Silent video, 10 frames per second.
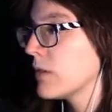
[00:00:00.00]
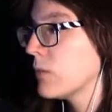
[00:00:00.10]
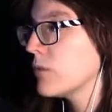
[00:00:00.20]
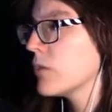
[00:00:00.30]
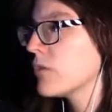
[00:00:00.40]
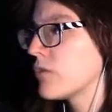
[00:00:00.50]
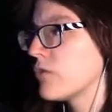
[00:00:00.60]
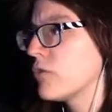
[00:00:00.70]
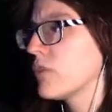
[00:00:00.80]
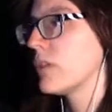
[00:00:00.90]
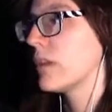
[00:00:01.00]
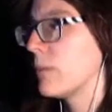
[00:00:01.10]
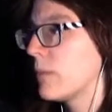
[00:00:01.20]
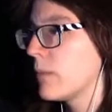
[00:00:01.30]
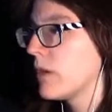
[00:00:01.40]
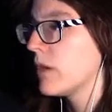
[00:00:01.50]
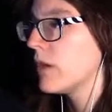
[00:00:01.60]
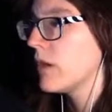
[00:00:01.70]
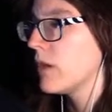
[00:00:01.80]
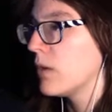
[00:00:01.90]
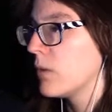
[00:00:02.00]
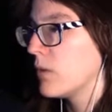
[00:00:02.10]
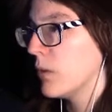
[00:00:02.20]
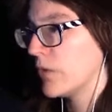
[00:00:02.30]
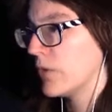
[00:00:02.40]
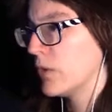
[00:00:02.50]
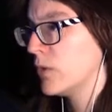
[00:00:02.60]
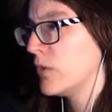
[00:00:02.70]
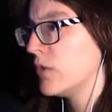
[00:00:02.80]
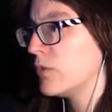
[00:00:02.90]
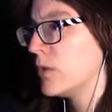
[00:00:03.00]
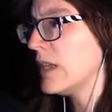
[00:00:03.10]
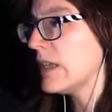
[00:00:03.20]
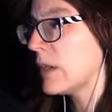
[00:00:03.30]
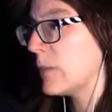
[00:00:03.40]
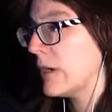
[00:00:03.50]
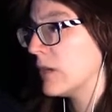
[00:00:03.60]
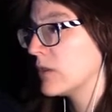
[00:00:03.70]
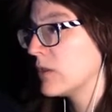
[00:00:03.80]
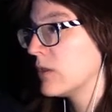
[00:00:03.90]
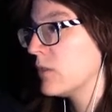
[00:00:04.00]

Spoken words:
What was Jerusalem? What was it really about?